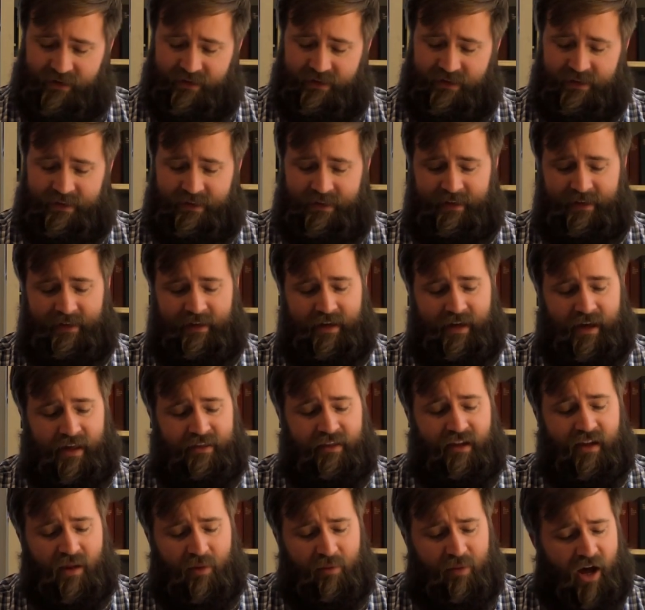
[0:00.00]
it. And
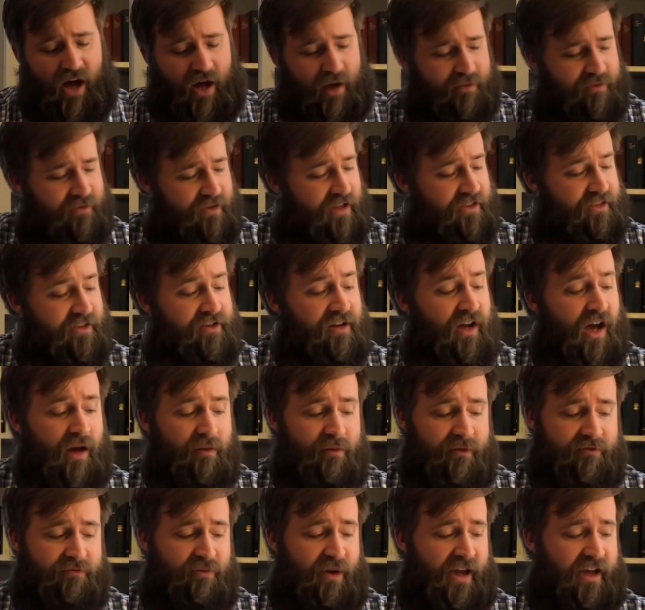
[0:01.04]
then at the
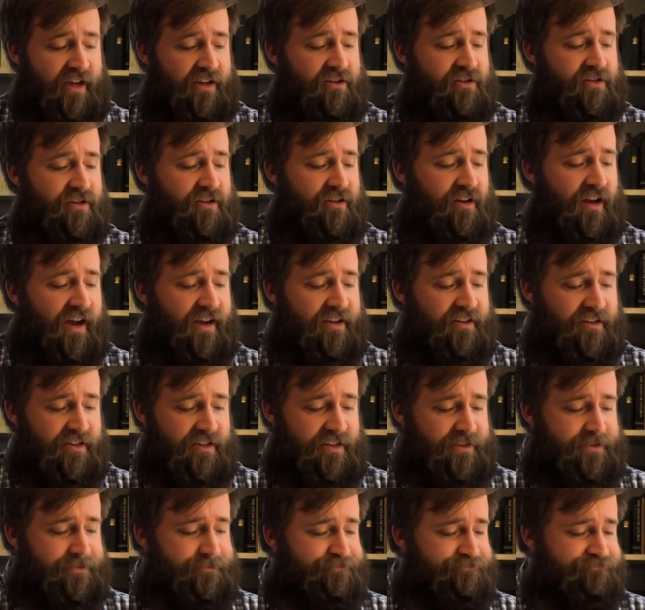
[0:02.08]
top of page
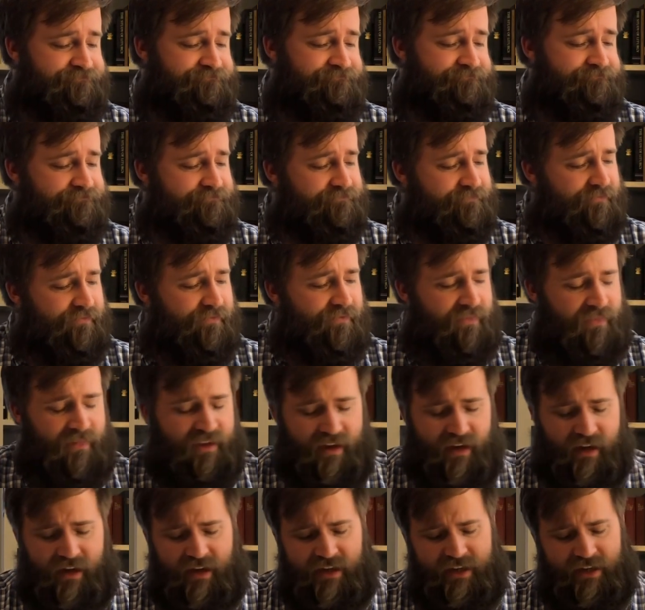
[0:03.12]
90,
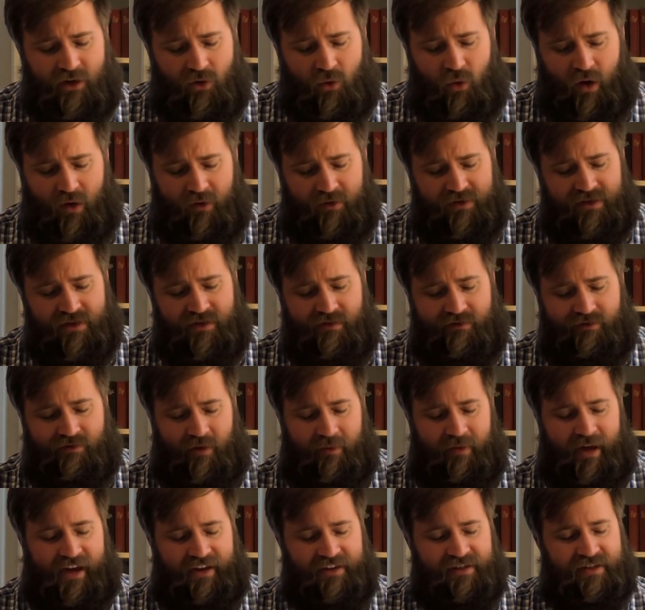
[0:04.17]
he quotes
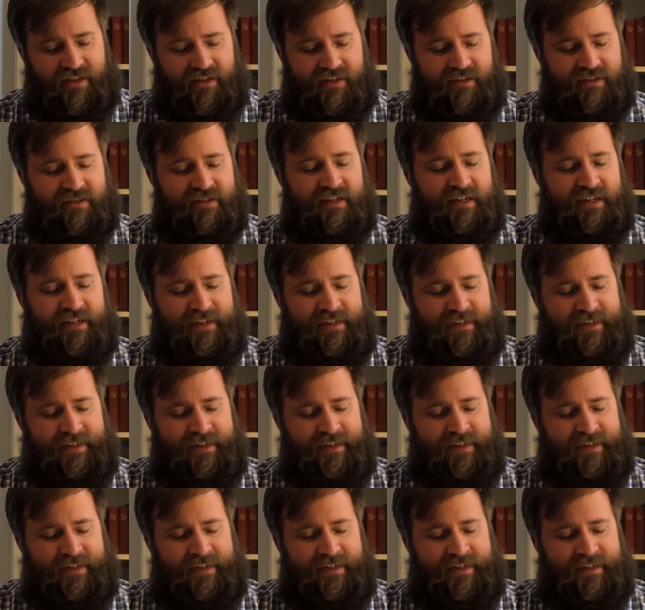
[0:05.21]
from Exodus.